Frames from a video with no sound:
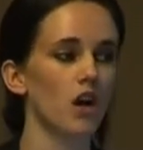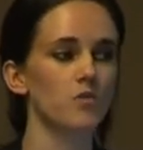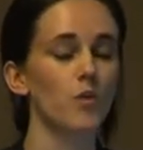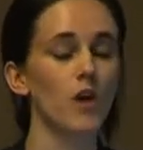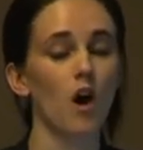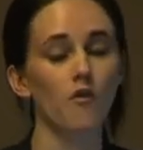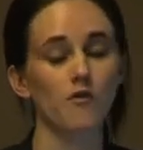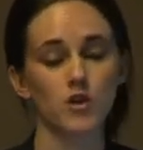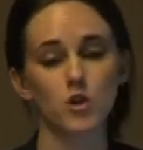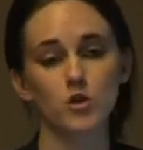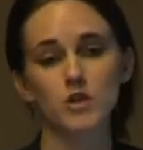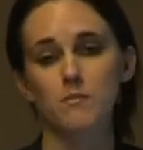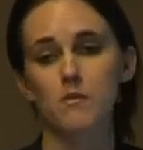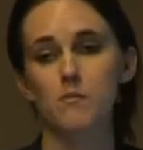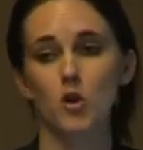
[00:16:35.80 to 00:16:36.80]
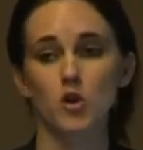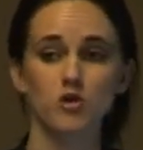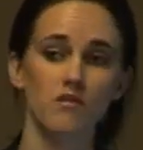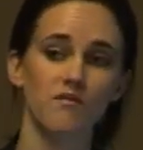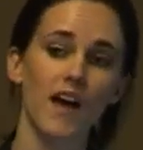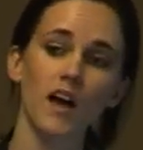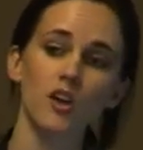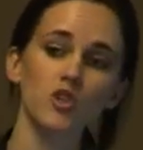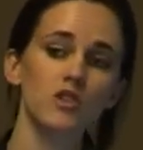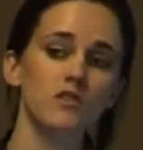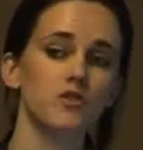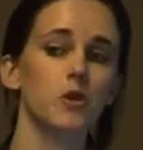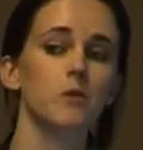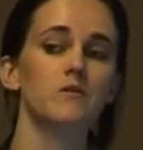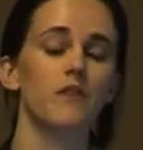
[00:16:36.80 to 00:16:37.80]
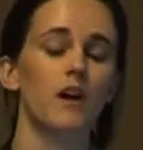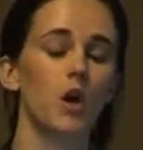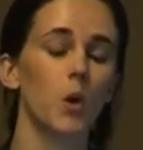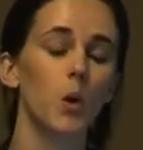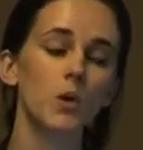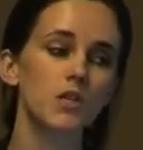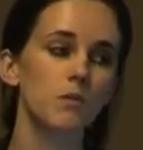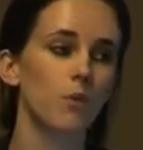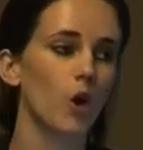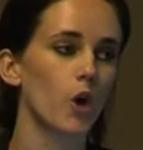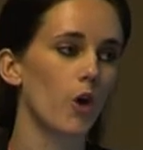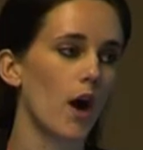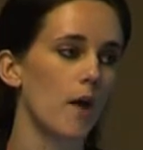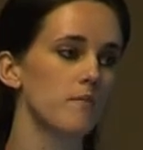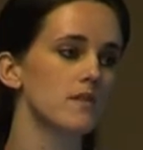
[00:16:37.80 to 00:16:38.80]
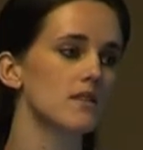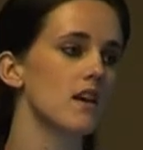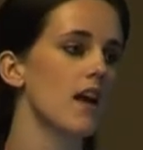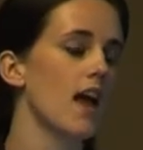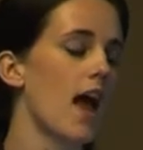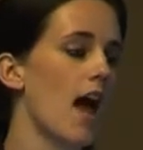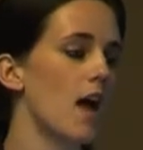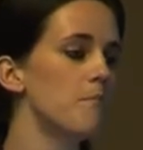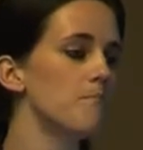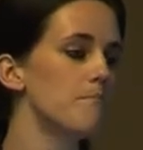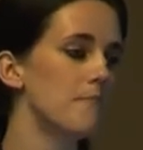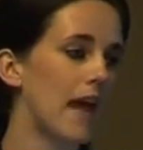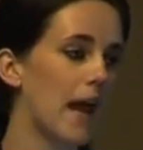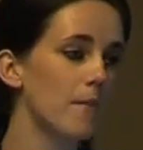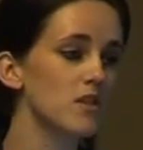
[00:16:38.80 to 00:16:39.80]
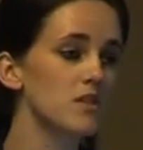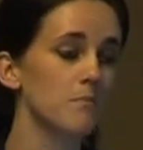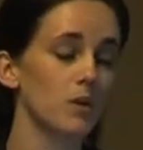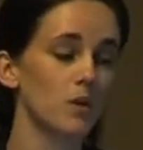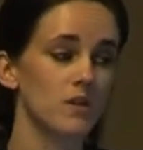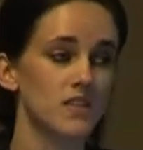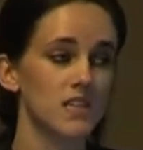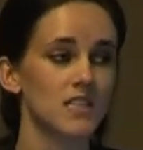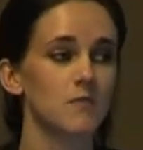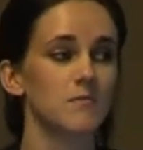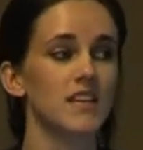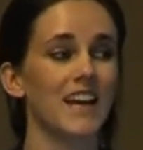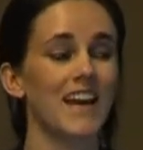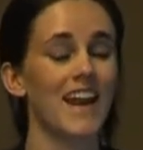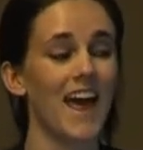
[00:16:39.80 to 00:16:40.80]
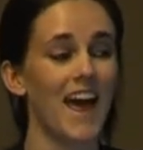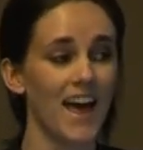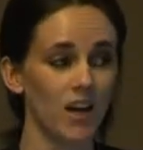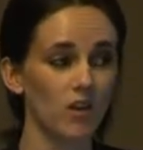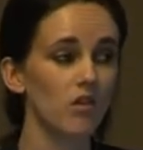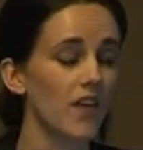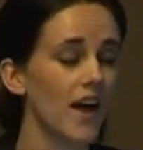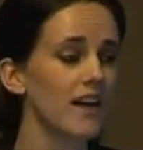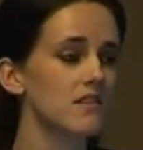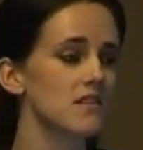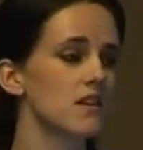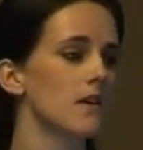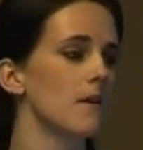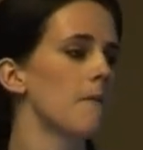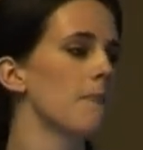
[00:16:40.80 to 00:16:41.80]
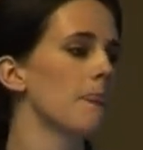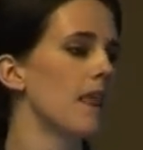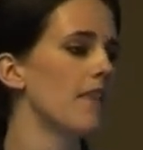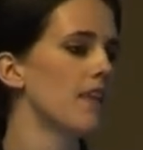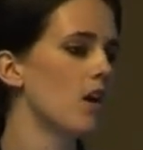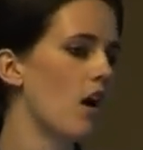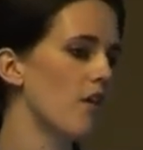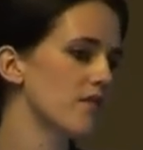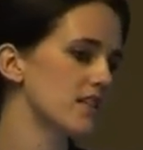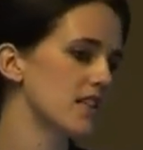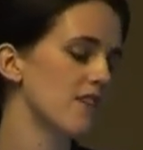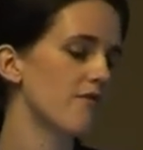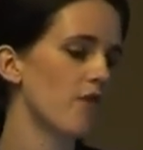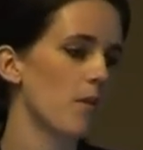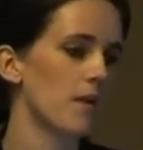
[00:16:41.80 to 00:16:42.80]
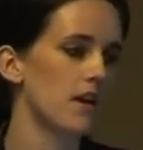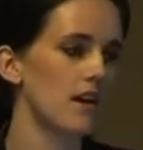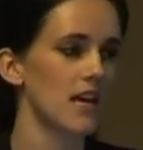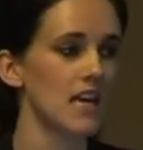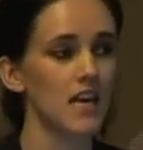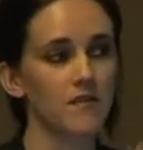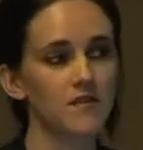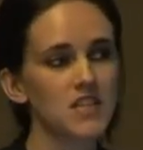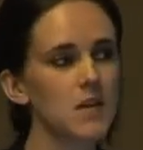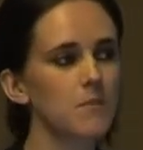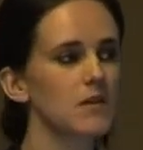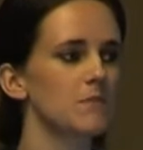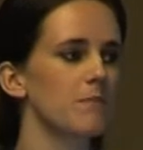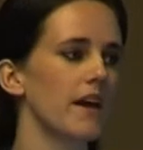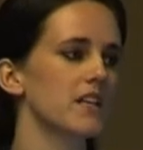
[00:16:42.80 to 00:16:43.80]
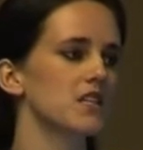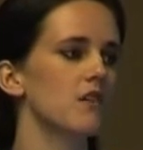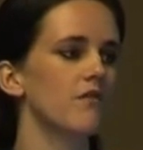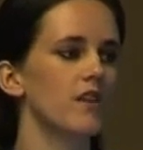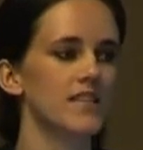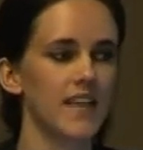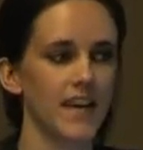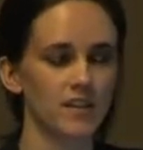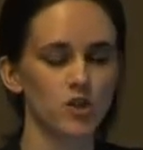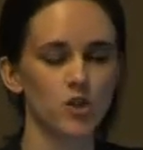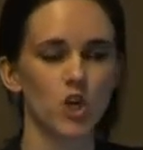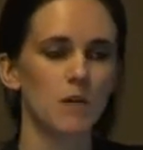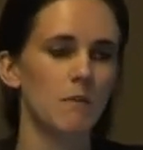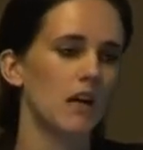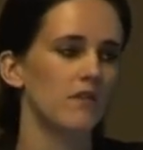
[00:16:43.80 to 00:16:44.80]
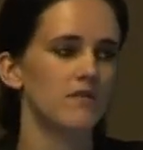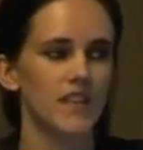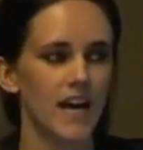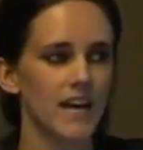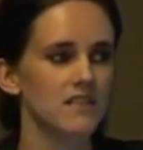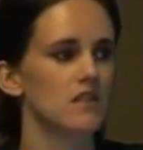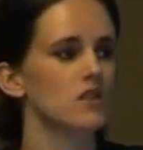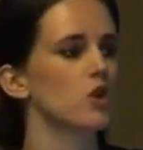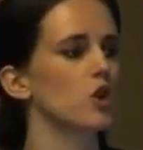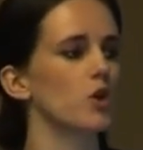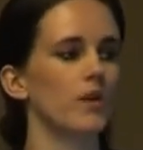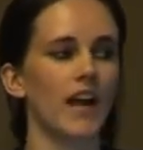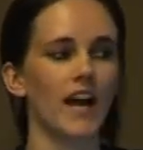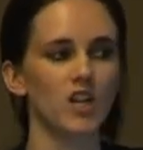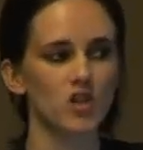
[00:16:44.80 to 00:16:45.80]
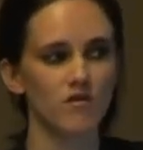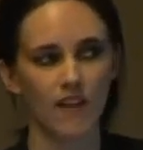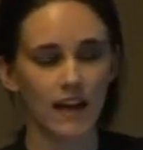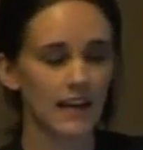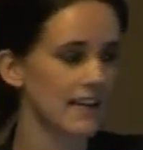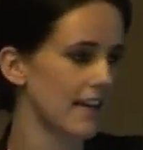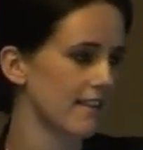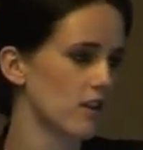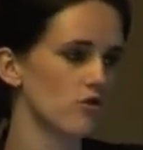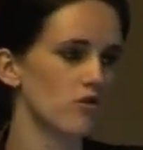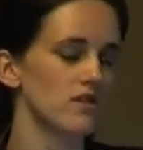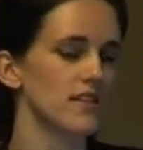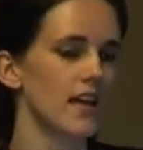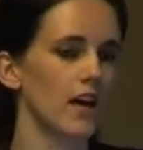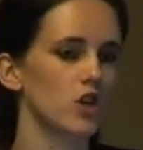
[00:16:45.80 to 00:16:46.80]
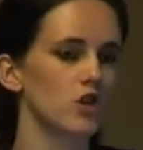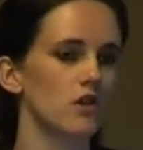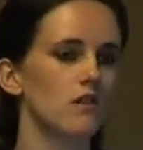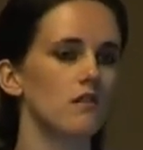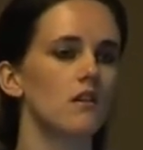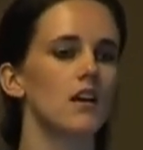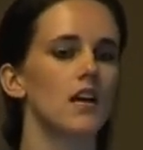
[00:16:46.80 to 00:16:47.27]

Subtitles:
we often use promotional vouchers in terms of our loyalty programs, and being able to build systems that can handle that. And then obviously from an EFT perspective, it takes a certain amount of days until you can actually validate the transaction.